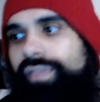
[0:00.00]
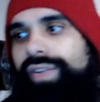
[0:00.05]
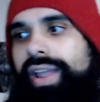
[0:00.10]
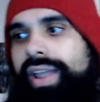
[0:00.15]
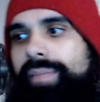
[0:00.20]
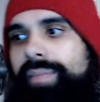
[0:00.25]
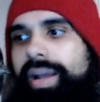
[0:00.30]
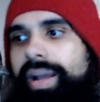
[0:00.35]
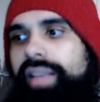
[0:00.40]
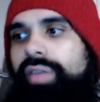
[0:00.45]
And
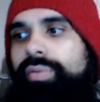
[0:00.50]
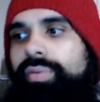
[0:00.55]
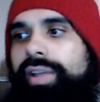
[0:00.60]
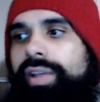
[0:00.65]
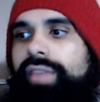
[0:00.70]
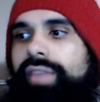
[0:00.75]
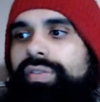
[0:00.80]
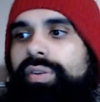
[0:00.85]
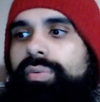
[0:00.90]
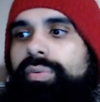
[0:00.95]
by the way, if
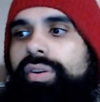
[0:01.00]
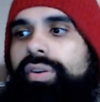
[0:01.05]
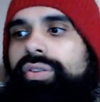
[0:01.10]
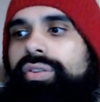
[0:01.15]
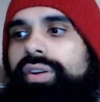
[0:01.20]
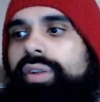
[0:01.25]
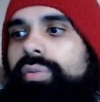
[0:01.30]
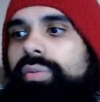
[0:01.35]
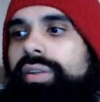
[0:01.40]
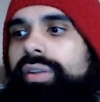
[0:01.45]
you're
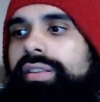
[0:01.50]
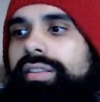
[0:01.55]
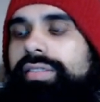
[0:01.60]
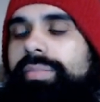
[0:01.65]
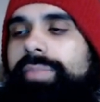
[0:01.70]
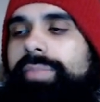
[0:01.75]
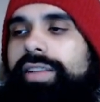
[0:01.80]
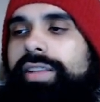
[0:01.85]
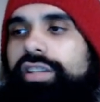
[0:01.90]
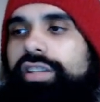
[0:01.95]
wondering what this
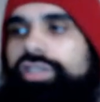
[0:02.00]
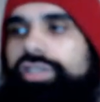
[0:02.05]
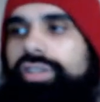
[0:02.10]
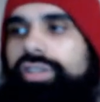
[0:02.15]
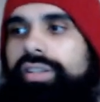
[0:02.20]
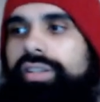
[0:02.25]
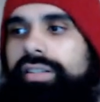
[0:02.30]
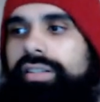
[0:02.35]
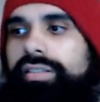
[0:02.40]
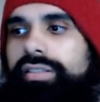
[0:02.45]
amazing shirt
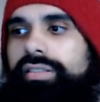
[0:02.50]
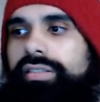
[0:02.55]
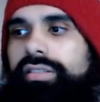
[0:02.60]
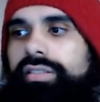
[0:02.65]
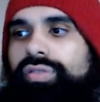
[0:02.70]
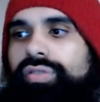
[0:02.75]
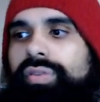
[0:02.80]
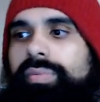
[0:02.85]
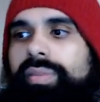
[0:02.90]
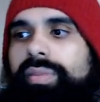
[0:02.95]
is, this is
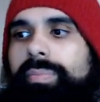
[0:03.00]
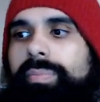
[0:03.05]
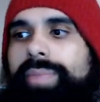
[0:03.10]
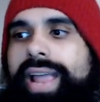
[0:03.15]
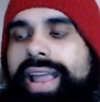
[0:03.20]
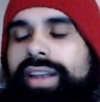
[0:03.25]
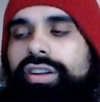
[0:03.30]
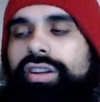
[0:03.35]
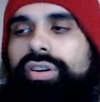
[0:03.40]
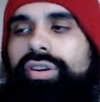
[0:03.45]
from the
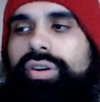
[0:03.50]
band called